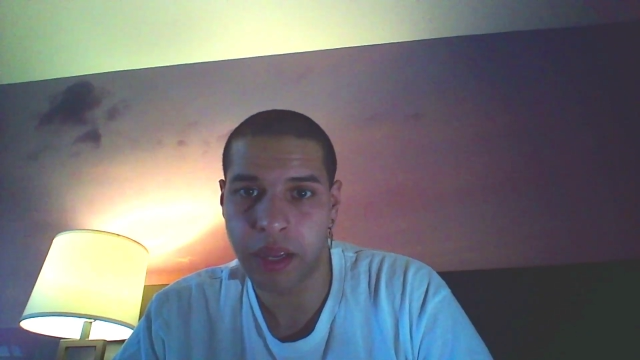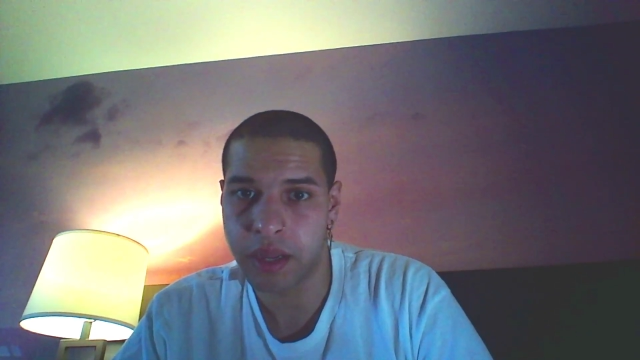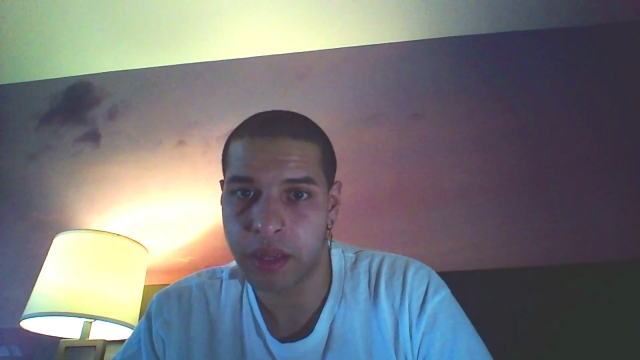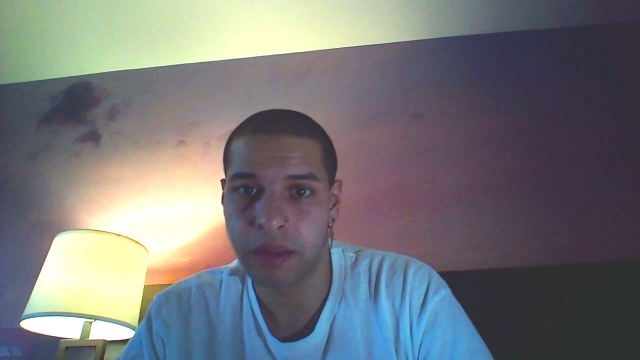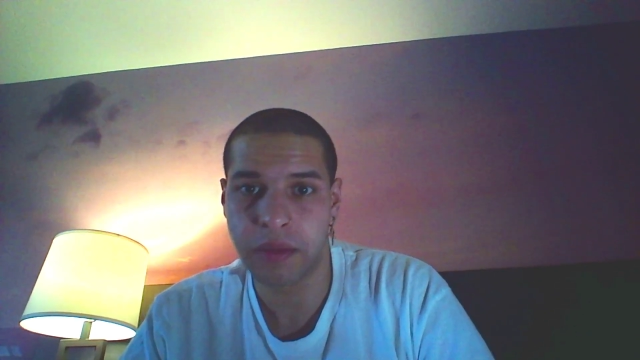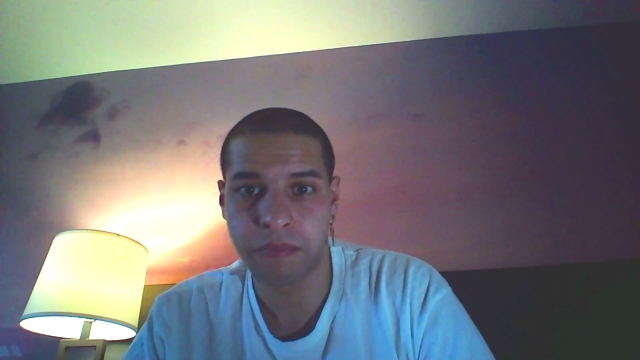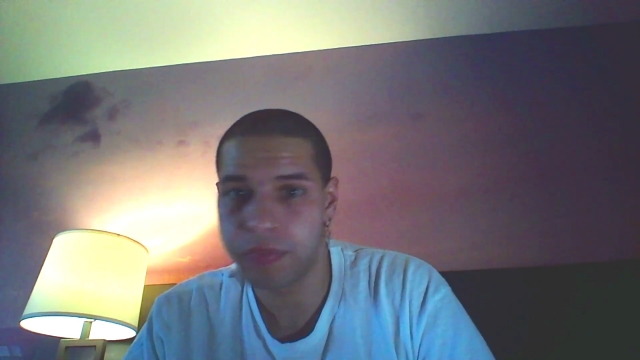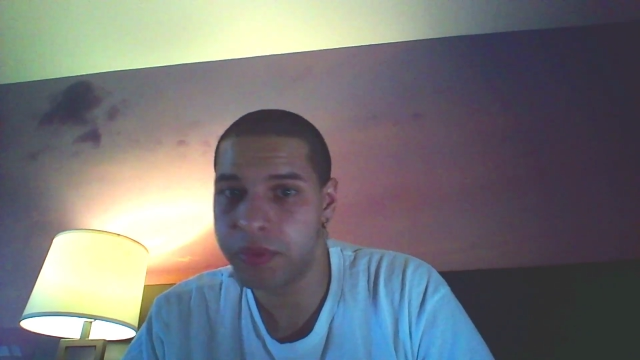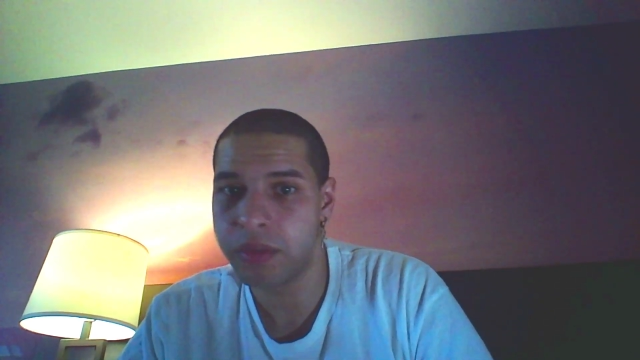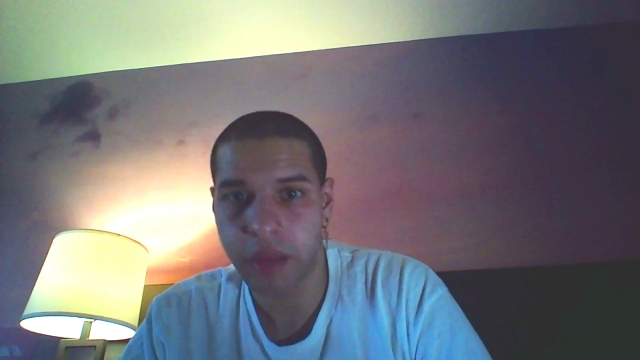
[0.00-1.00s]

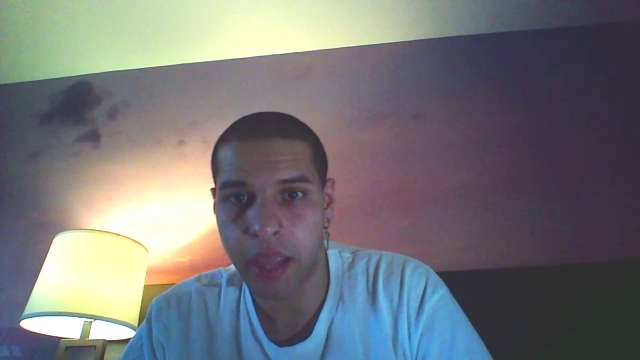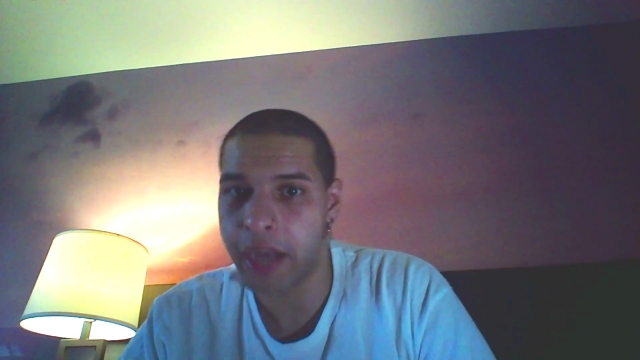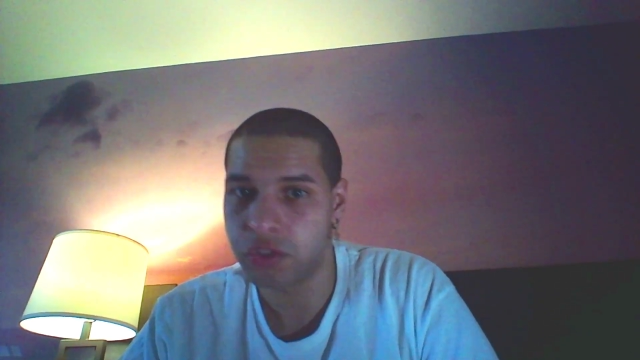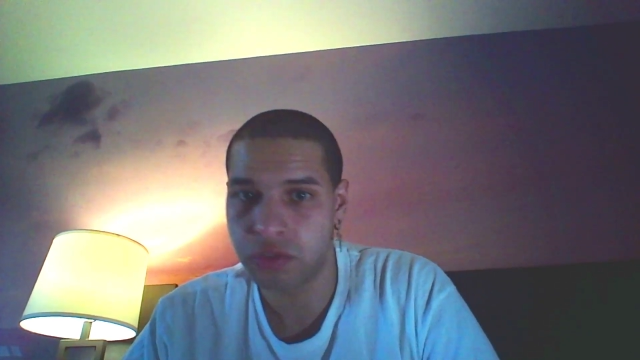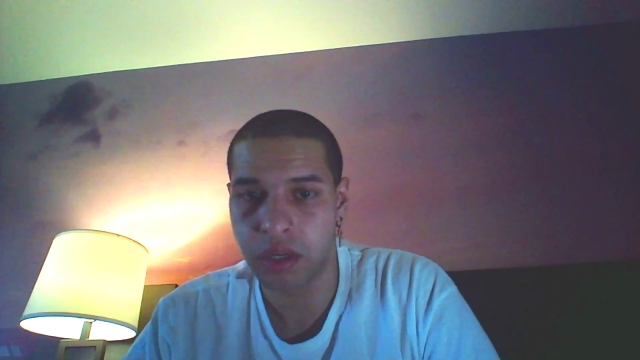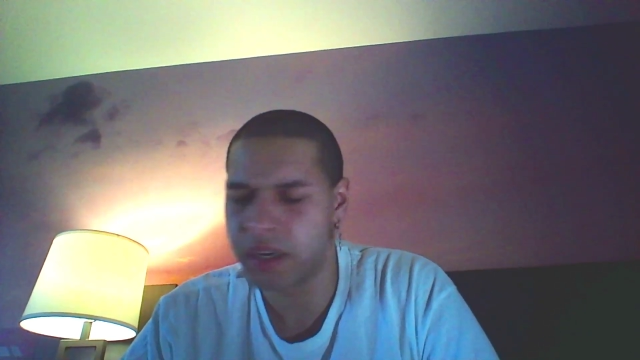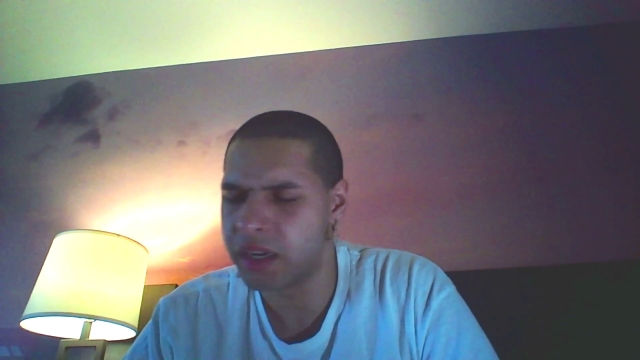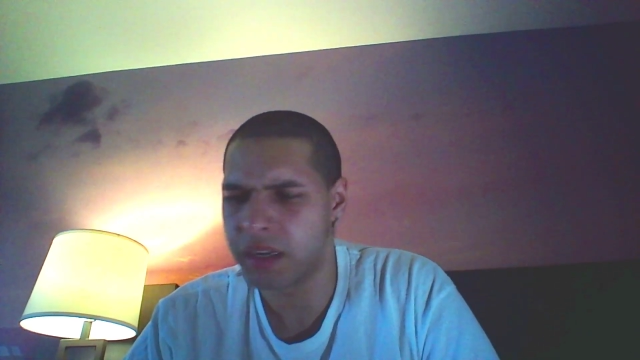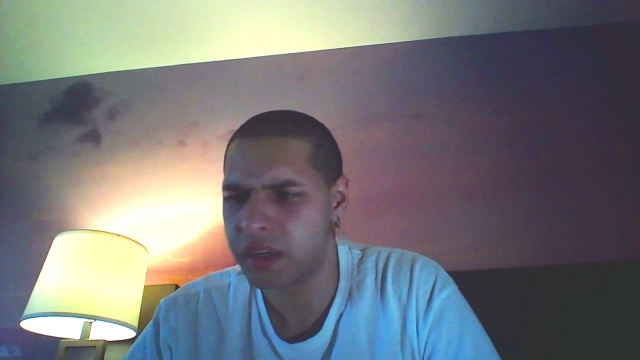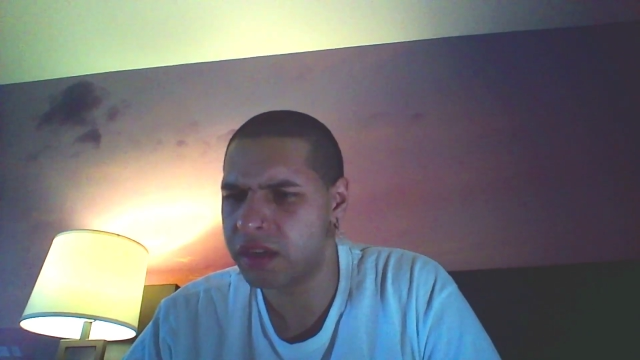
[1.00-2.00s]

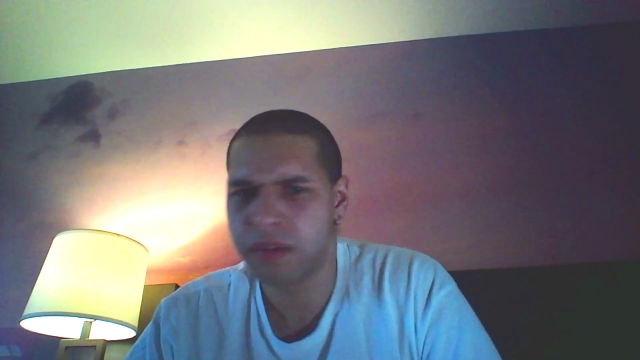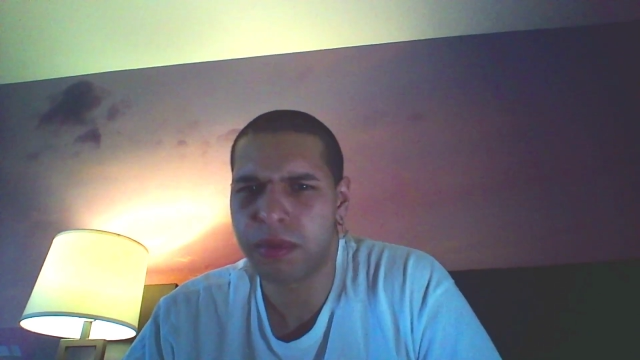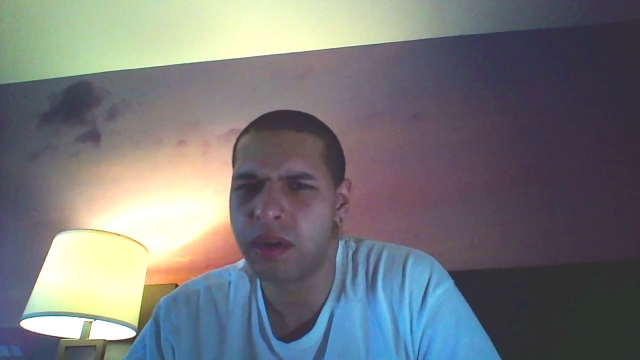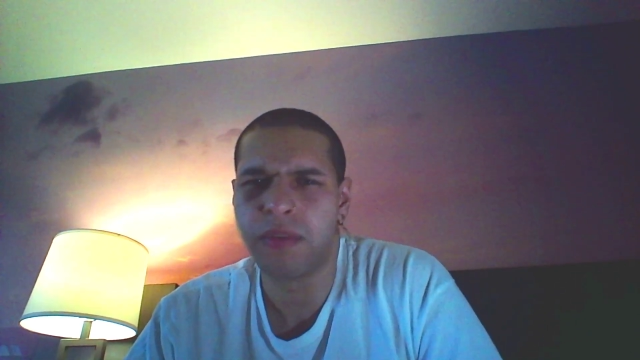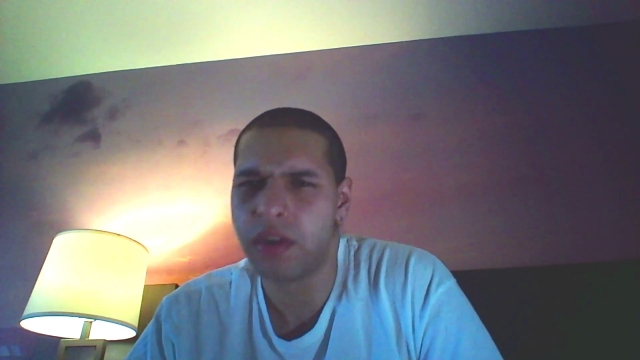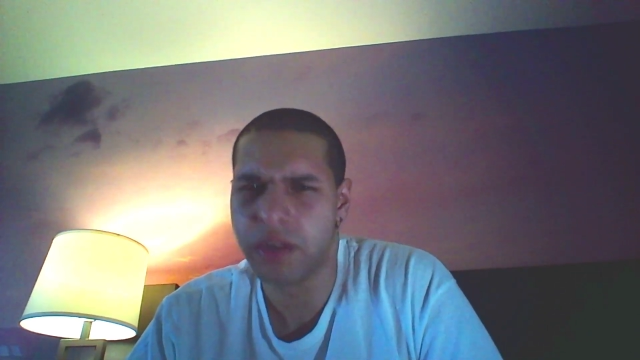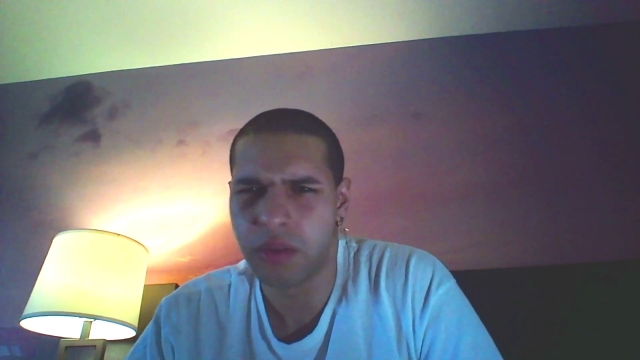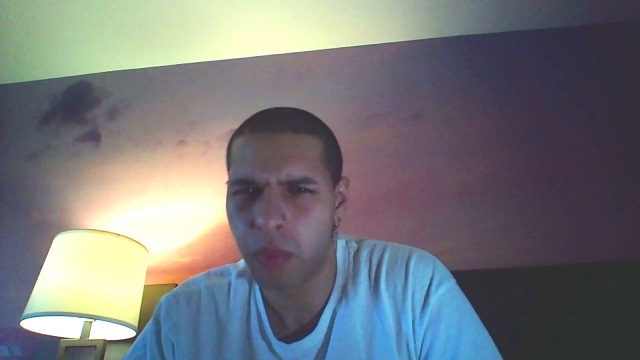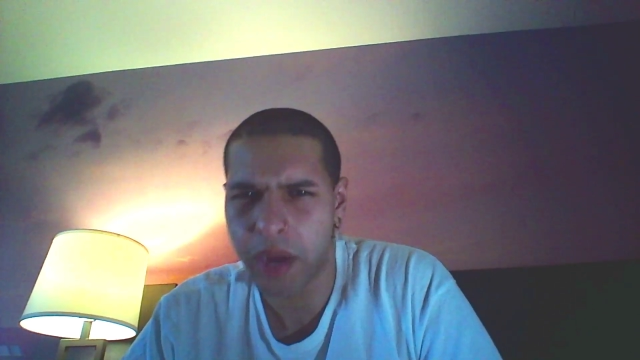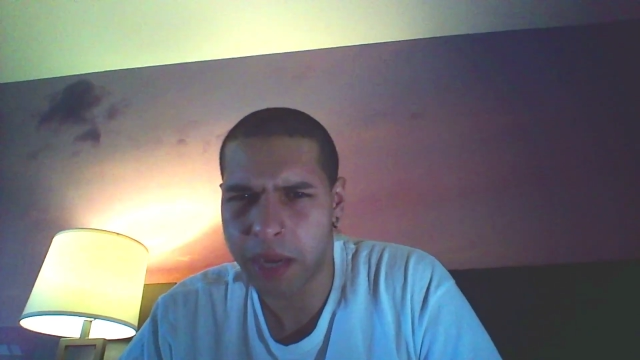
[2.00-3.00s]
a
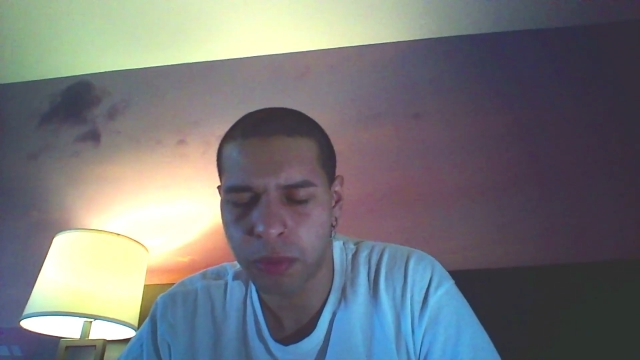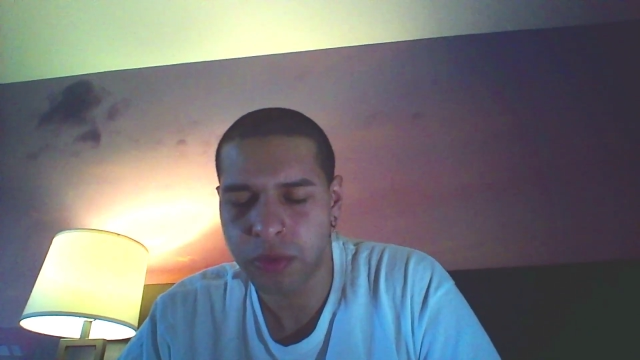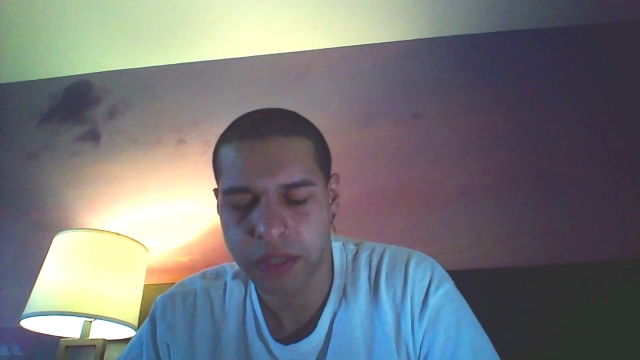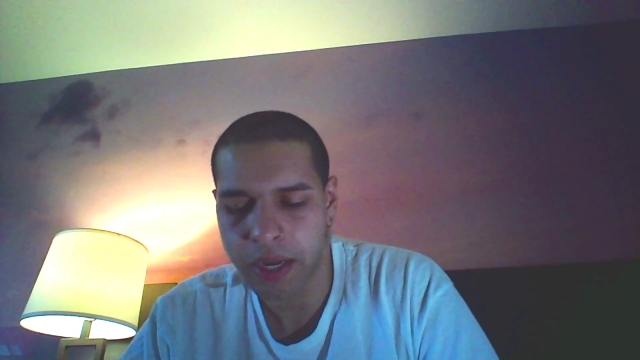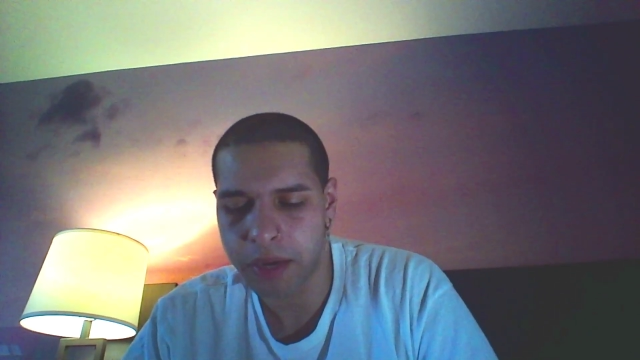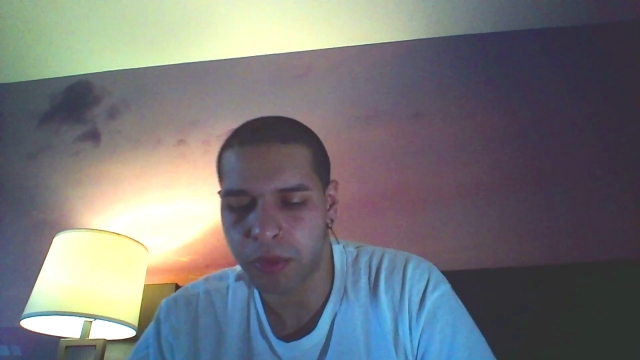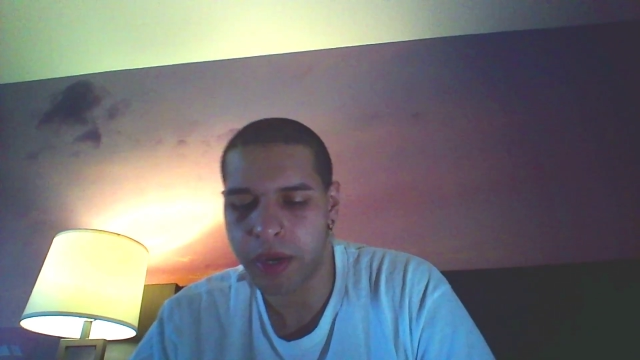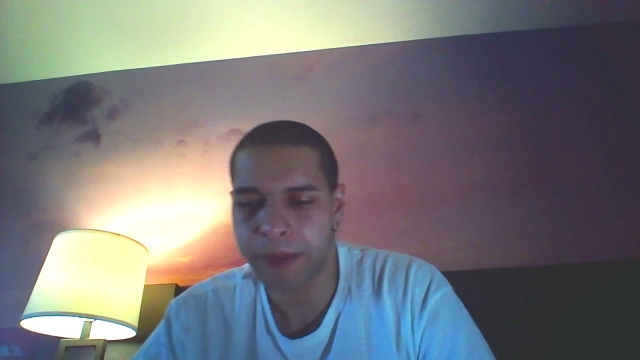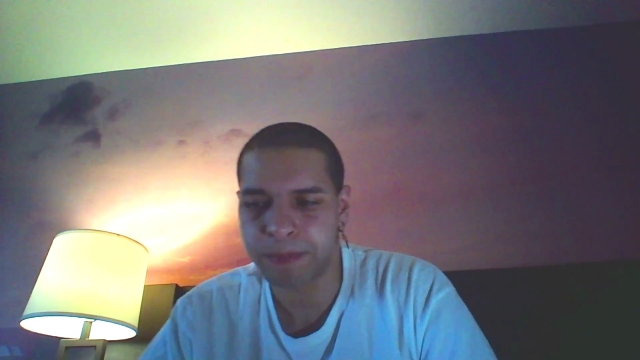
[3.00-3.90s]
perverted way, we'll say, right?